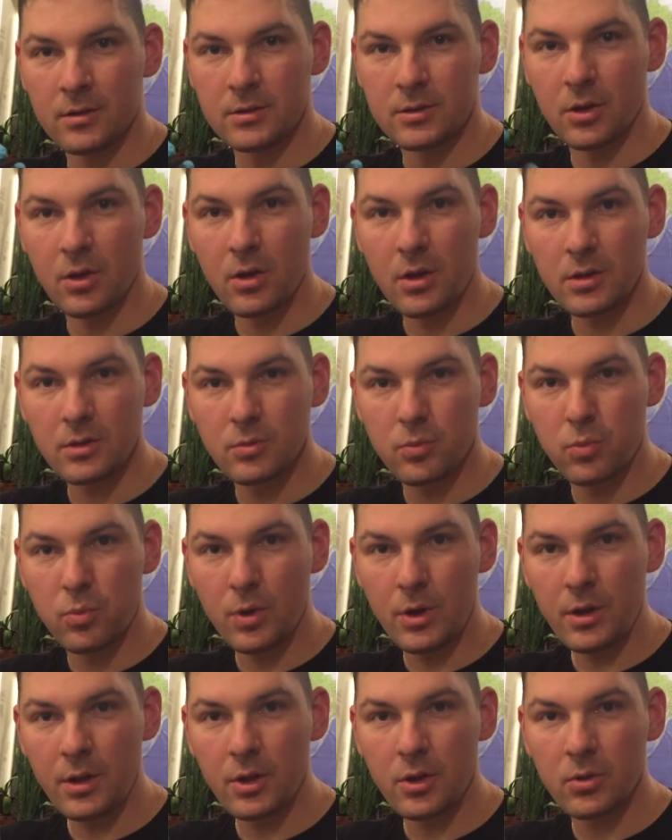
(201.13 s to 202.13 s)
So it is
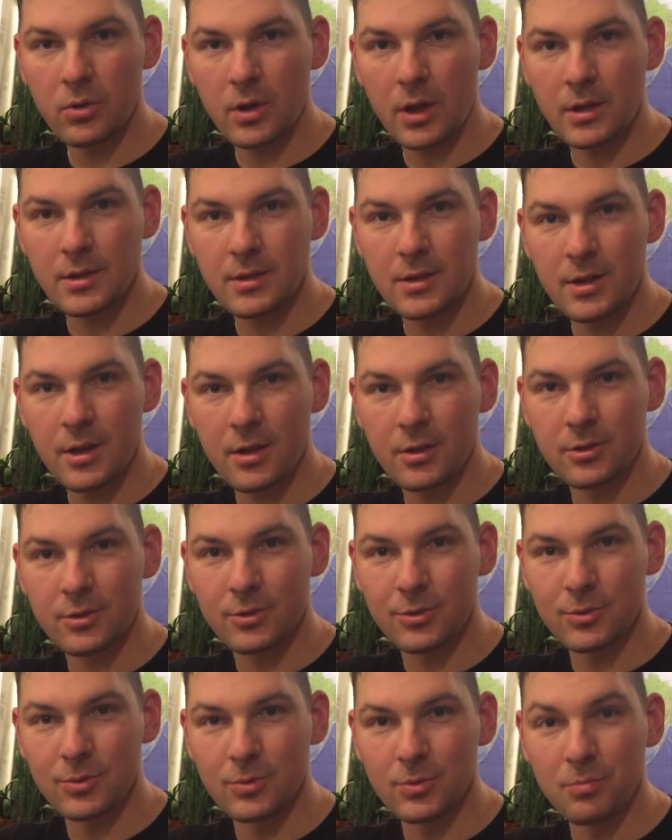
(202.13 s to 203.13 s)
really good idea
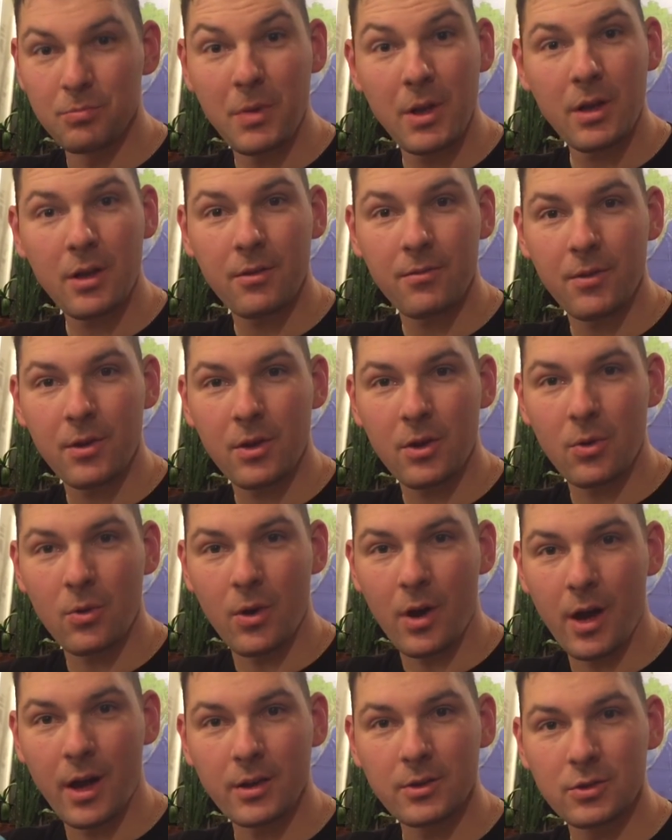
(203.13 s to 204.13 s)
to make a
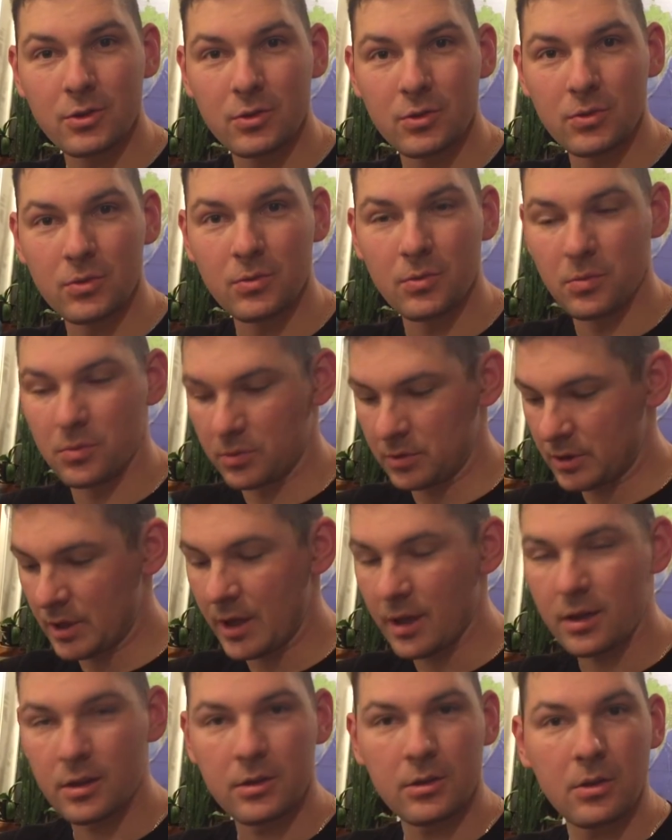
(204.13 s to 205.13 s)
video as you
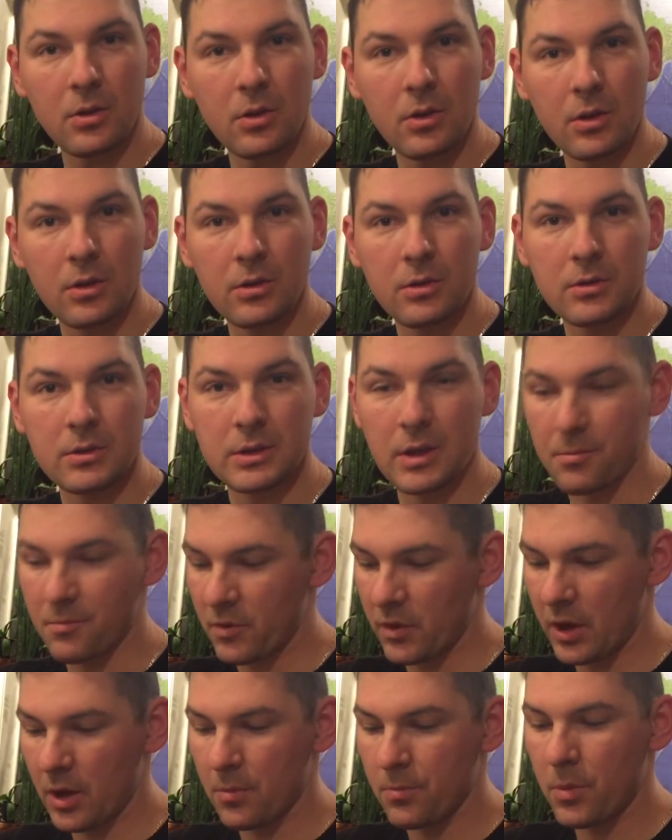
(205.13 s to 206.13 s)
take
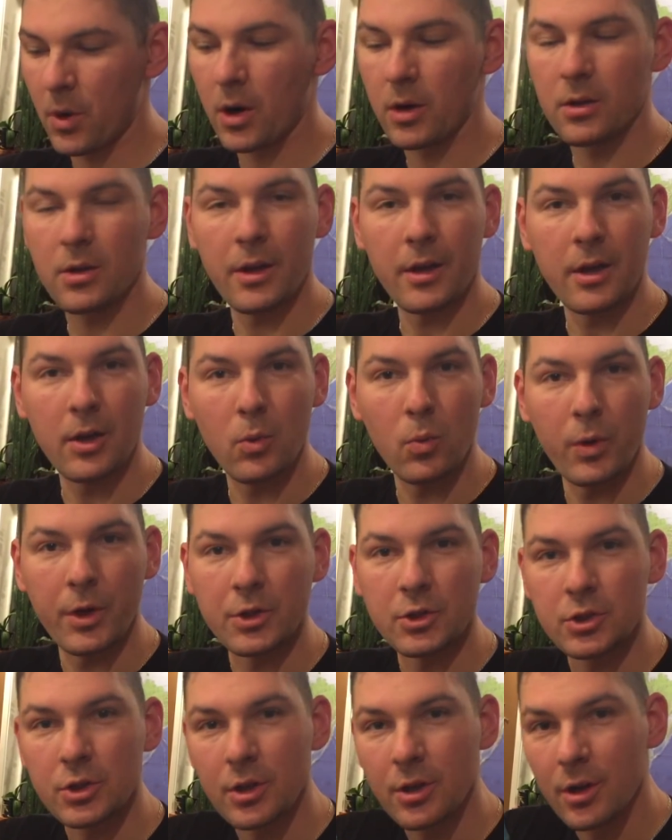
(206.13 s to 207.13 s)
something apart like a
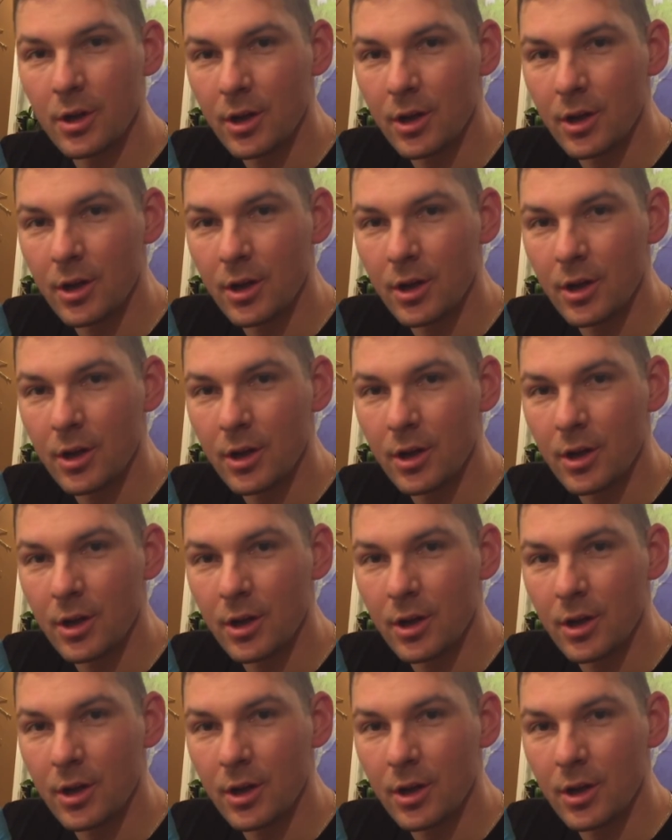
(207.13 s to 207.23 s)
winch,